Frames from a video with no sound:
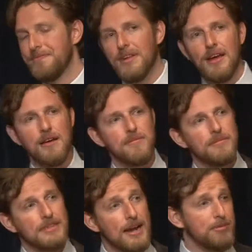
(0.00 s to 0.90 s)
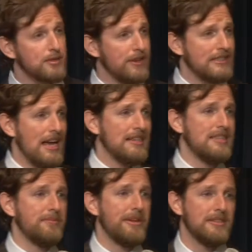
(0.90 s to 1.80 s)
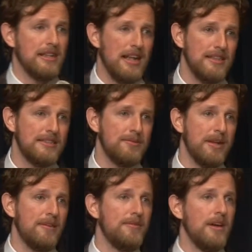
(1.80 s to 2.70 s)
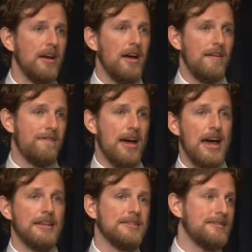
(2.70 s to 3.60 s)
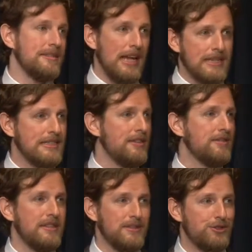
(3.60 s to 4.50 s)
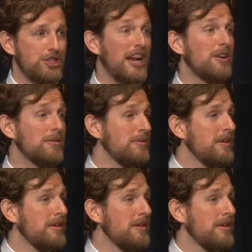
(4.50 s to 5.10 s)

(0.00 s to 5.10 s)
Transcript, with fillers: Um, Skype was fantastic because it allowed the team to have a fast, asynchronous channel